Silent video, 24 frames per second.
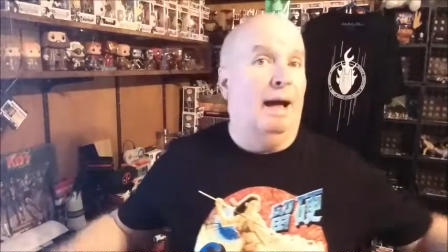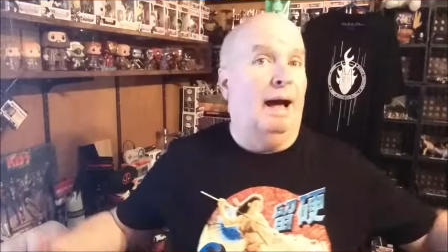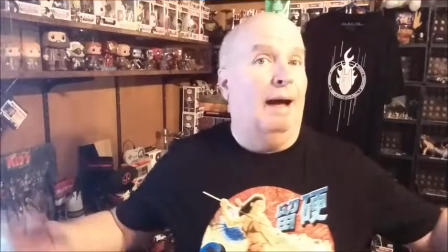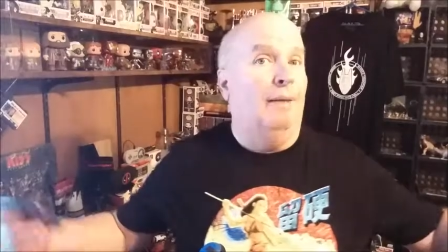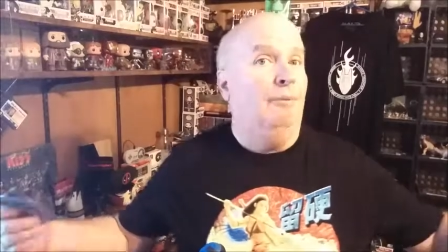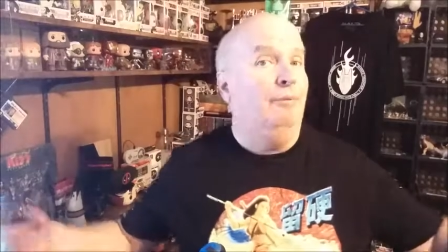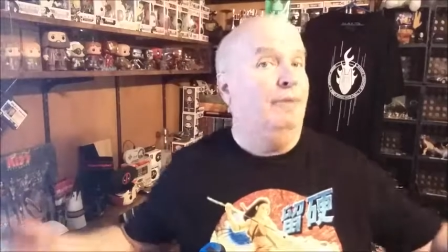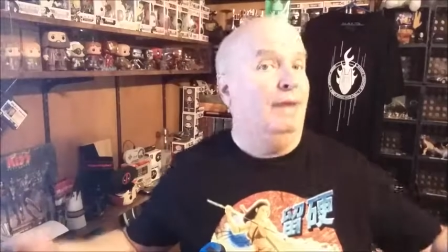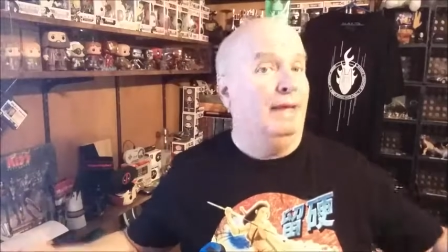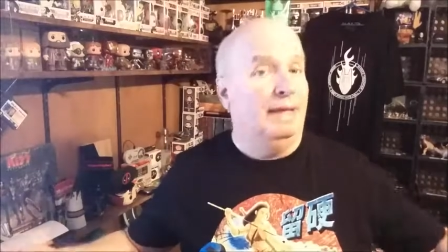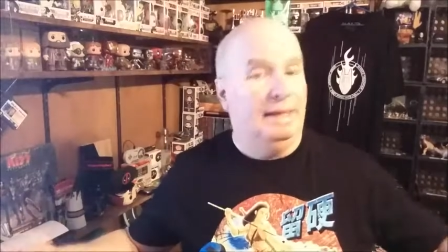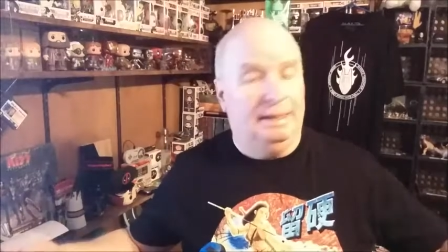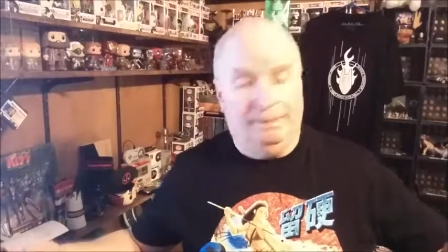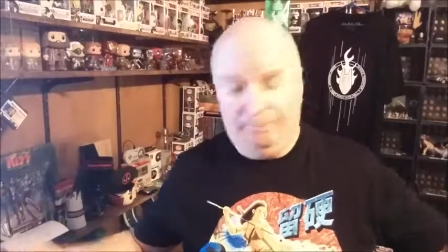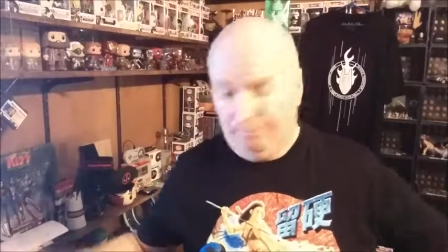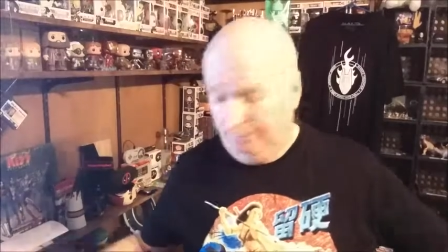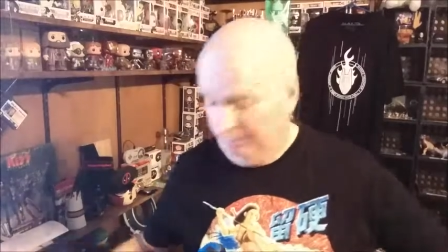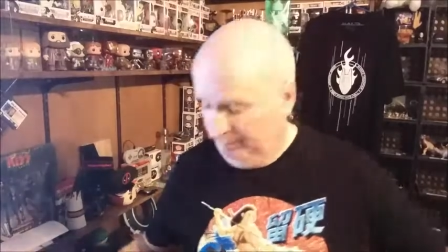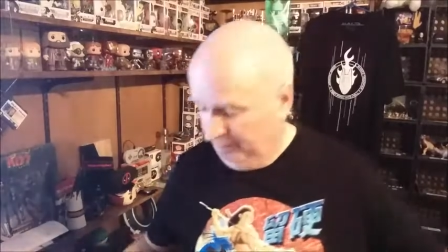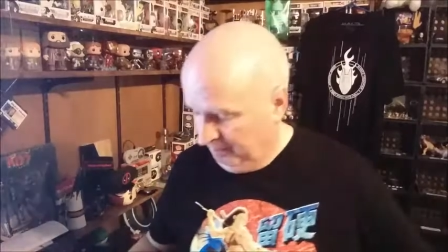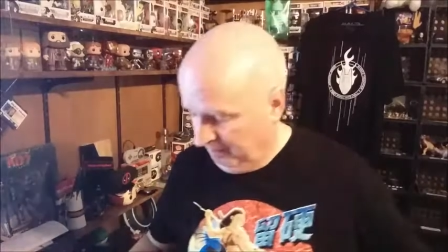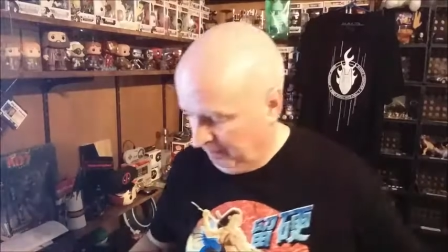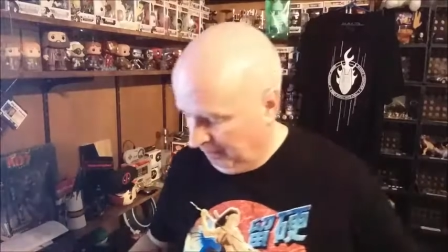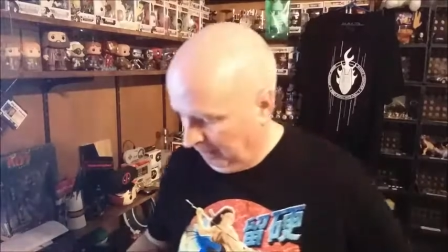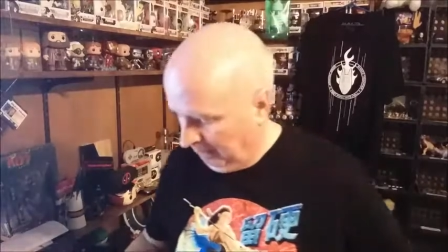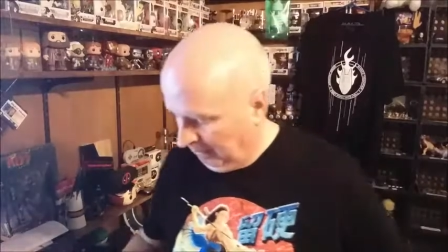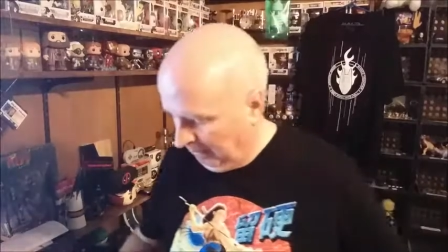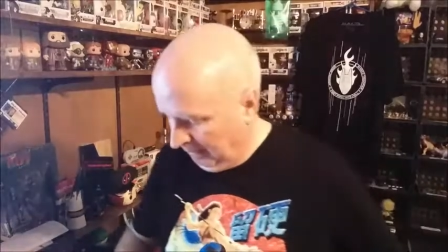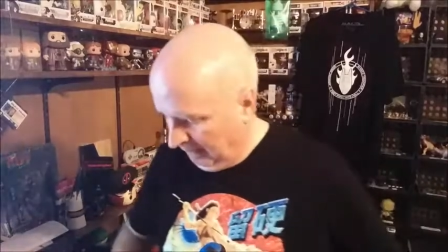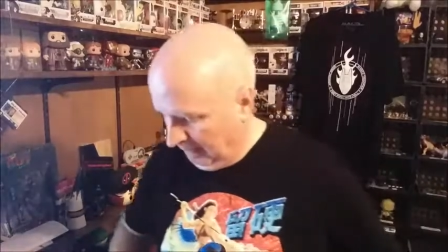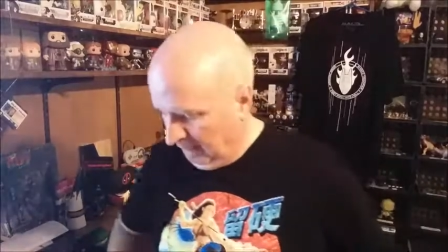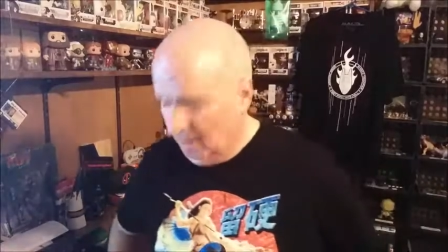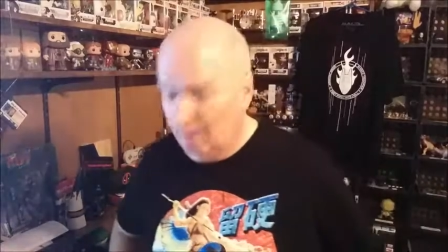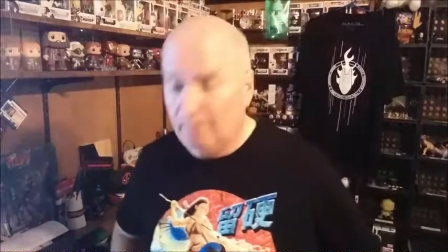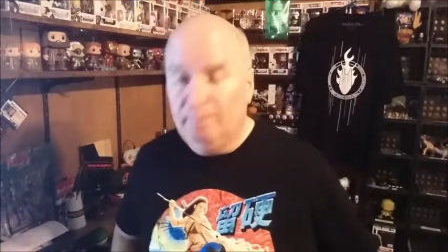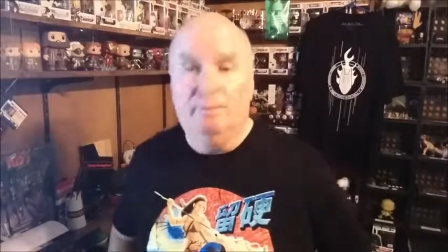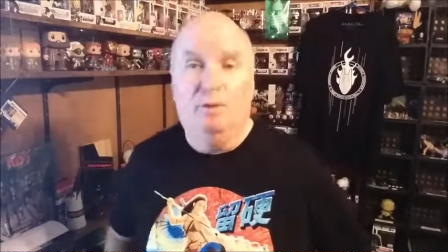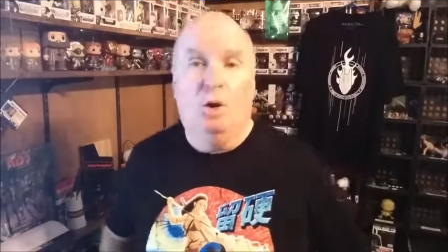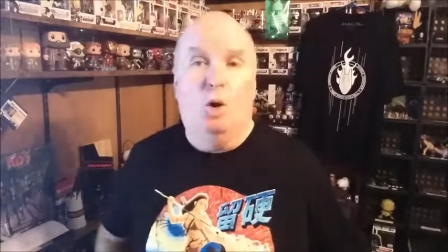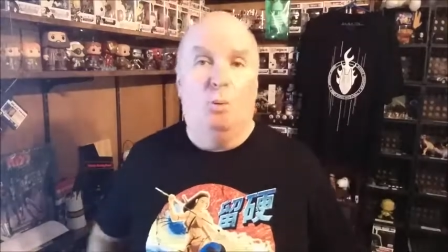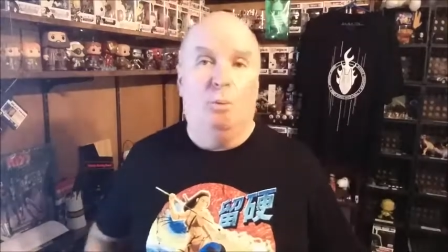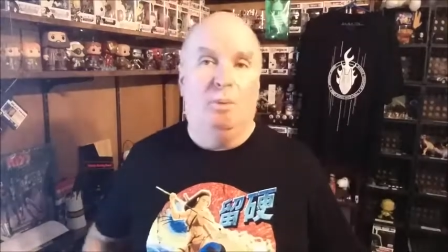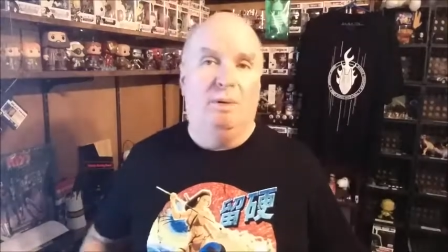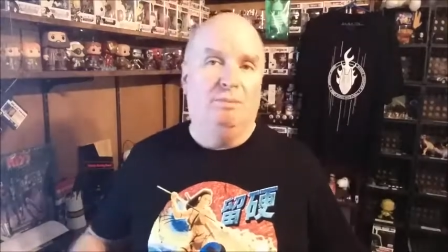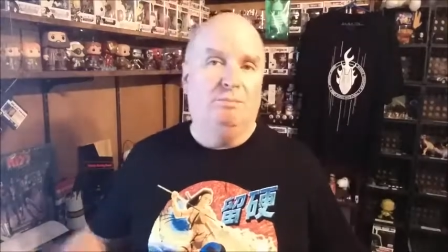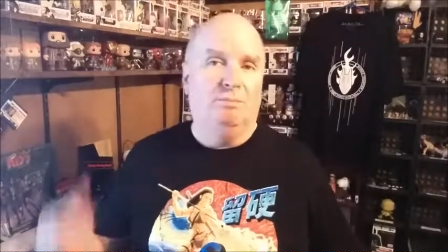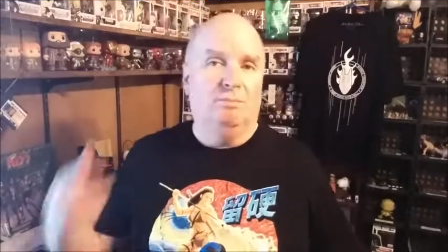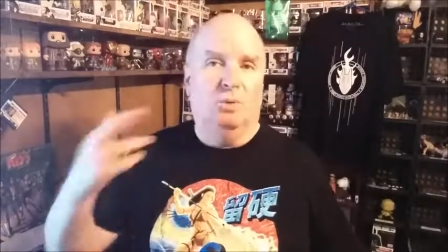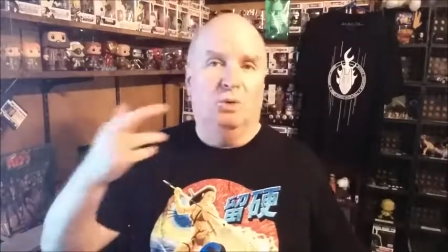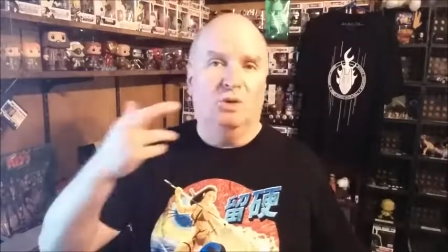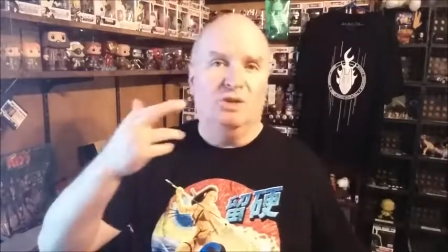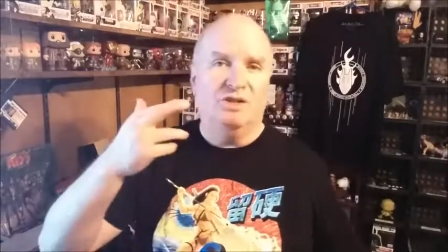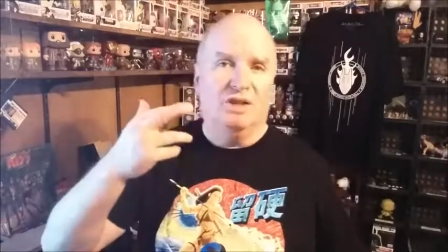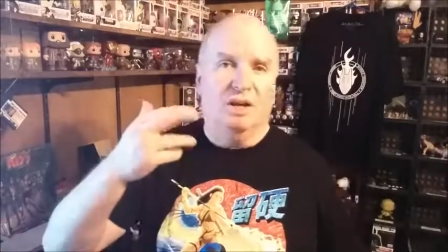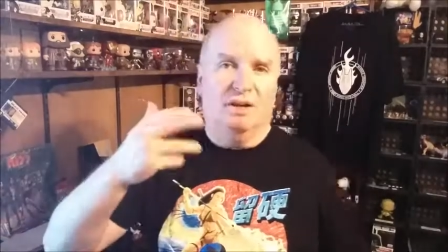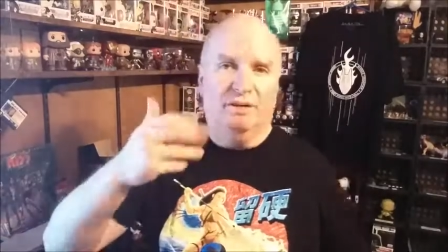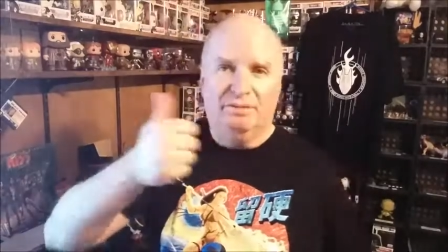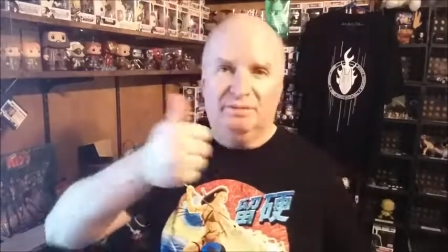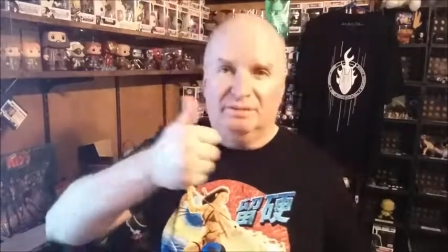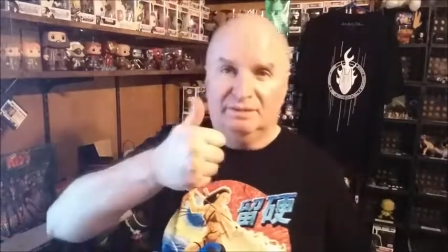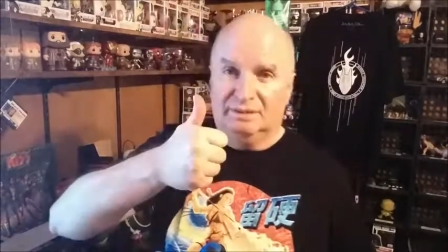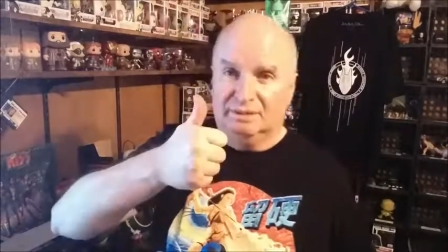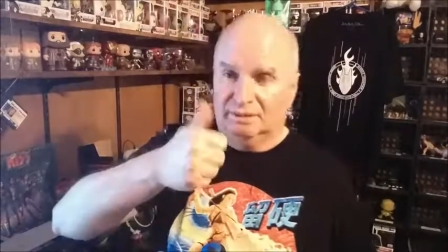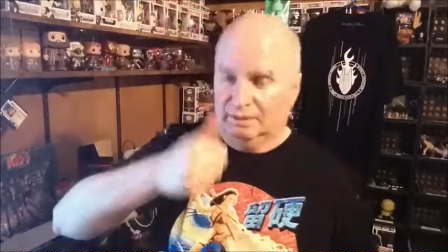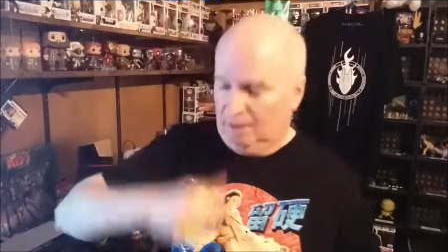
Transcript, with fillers: I'm thinking. Hoping. More stuff.